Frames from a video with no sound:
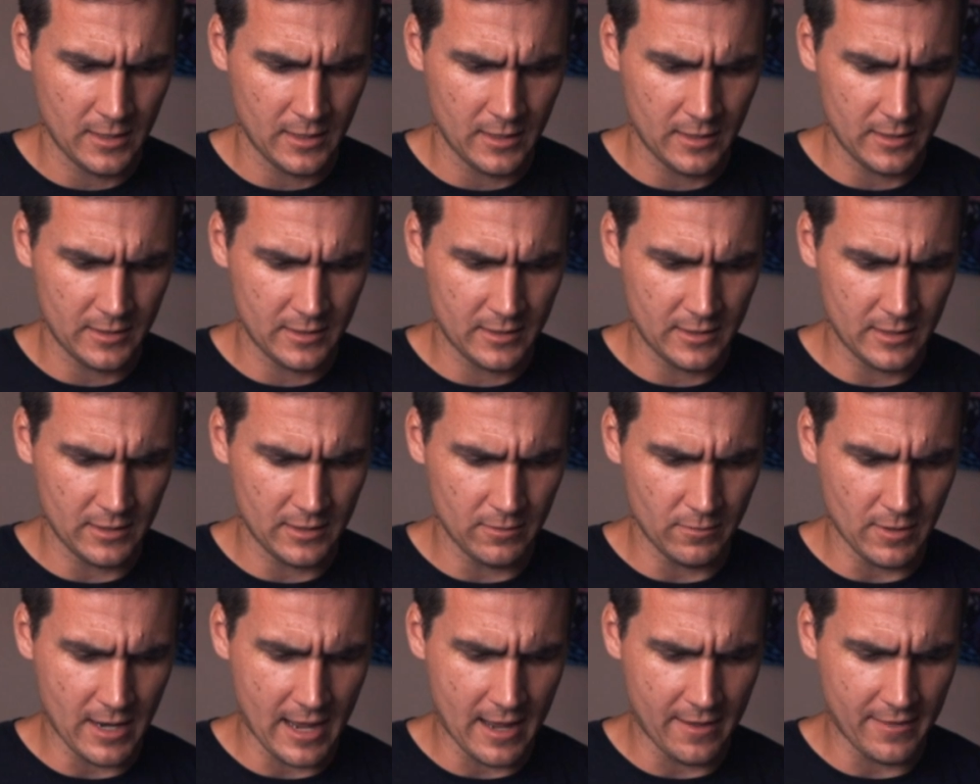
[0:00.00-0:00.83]
Let's
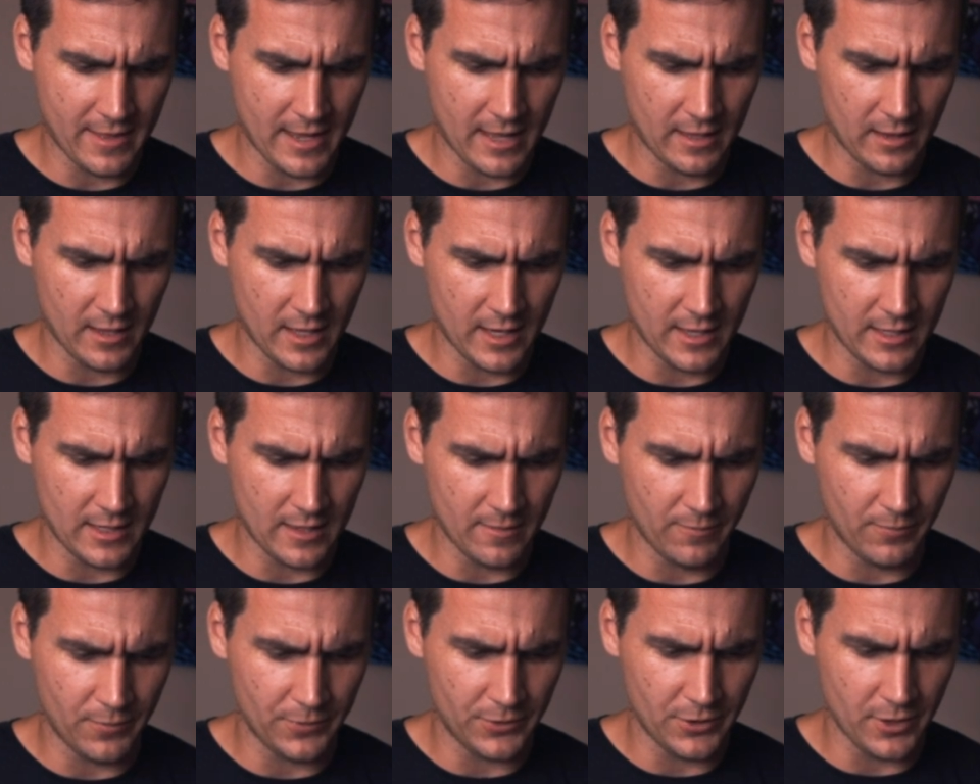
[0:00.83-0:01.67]
see how that lined
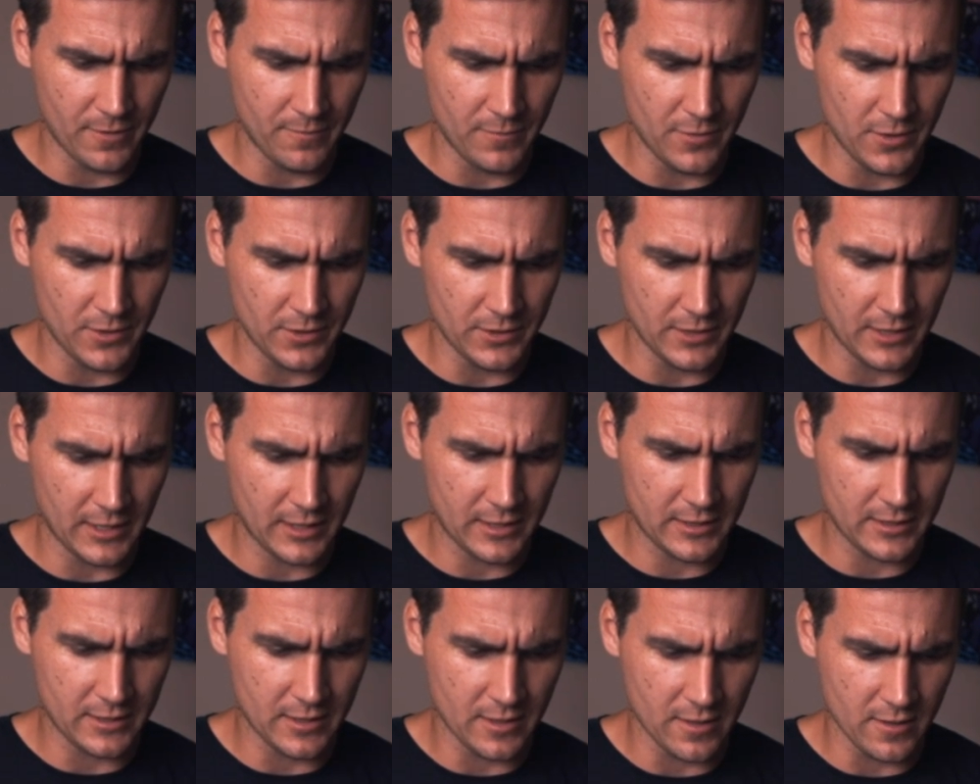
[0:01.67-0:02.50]
up with their music.
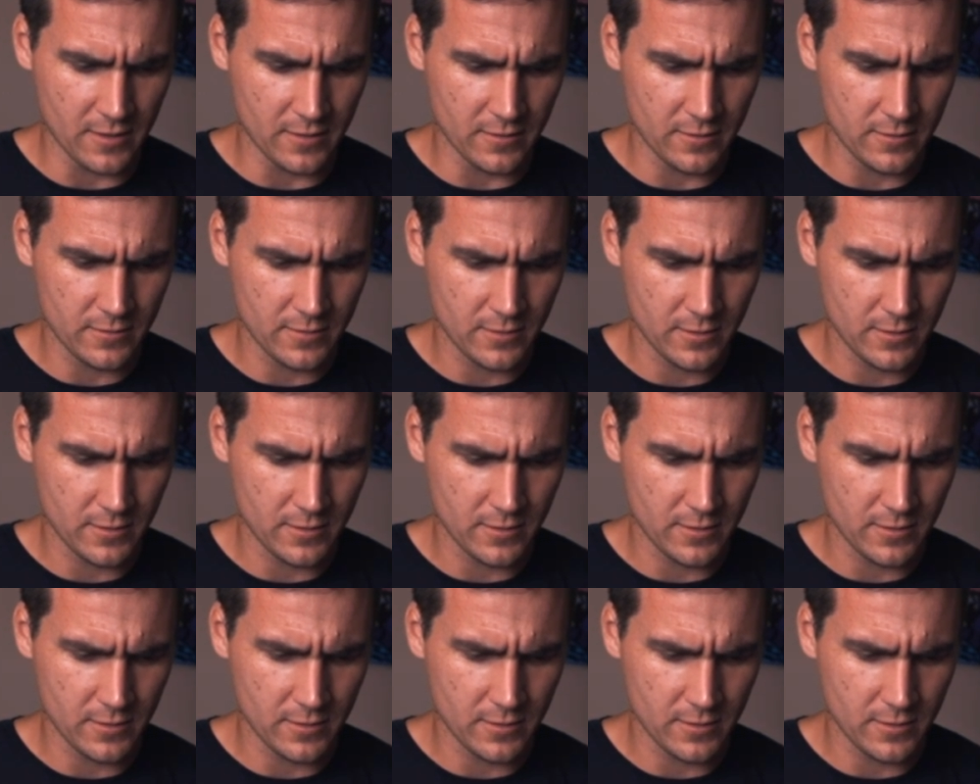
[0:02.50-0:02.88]
So